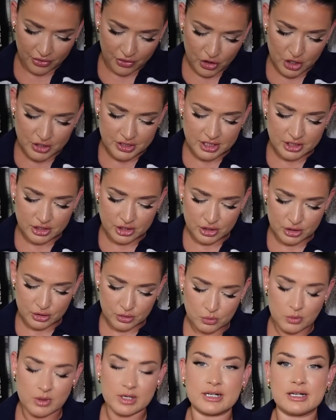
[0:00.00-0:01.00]

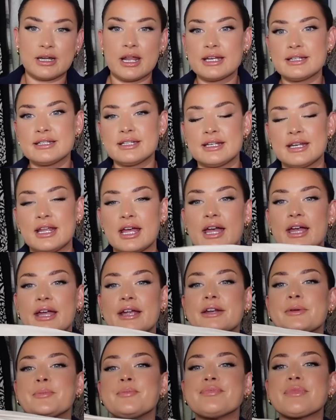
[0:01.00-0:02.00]

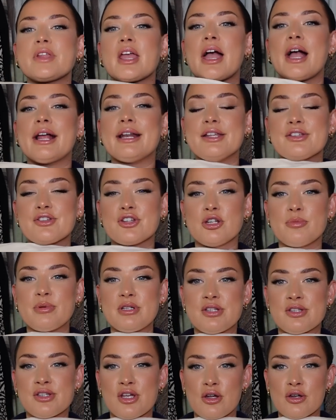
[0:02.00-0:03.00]
£32.99, and it's going to be
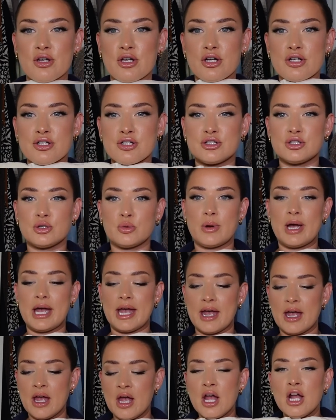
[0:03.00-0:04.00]
so good to
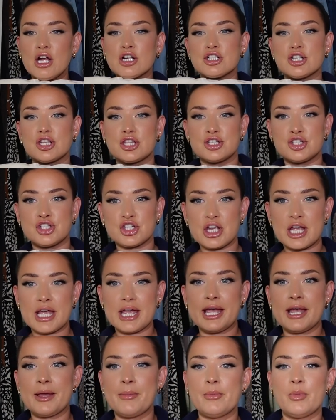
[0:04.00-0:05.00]
wear to the
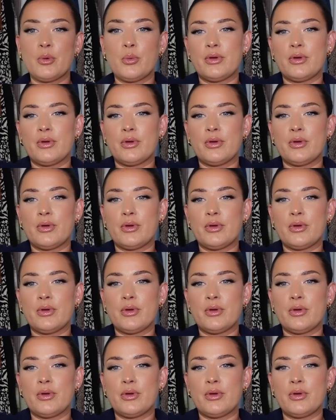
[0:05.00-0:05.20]
gym